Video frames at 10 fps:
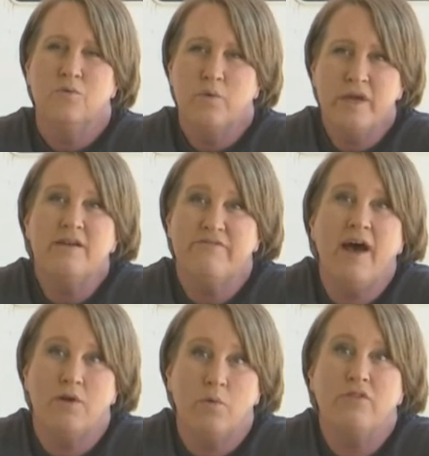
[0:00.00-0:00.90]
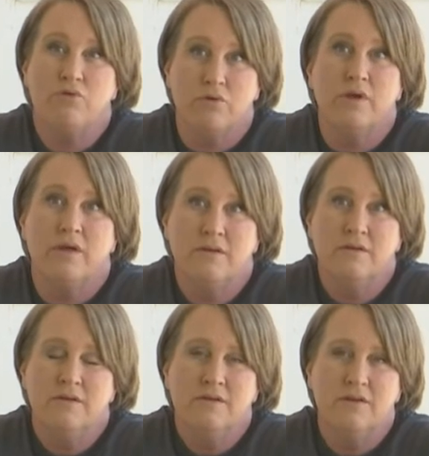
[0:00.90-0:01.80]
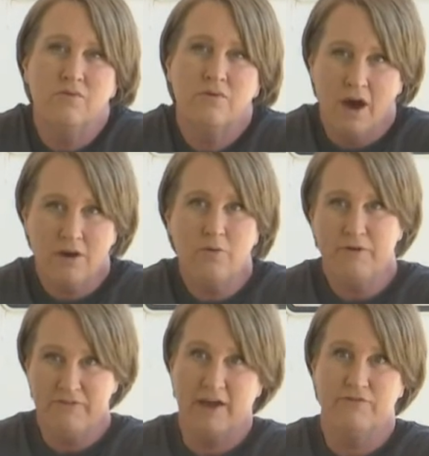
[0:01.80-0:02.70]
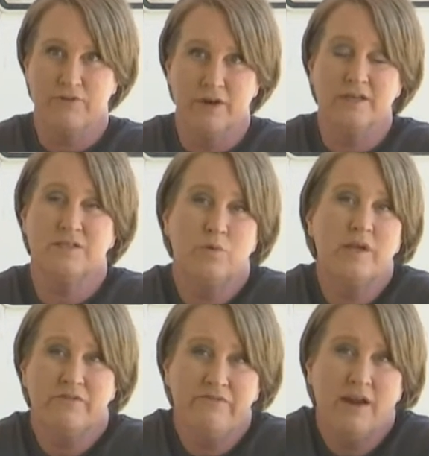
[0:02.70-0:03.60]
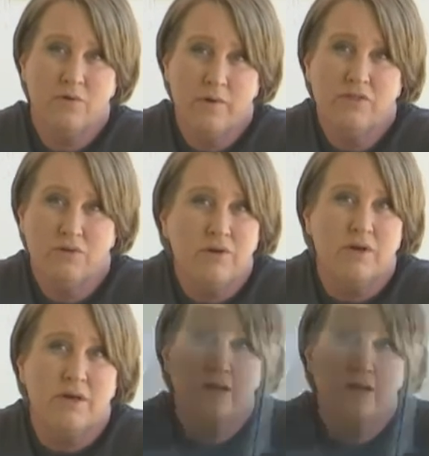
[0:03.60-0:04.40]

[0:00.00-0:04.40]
we can find a way through it. You know, God will provide for us and we can find a way through it.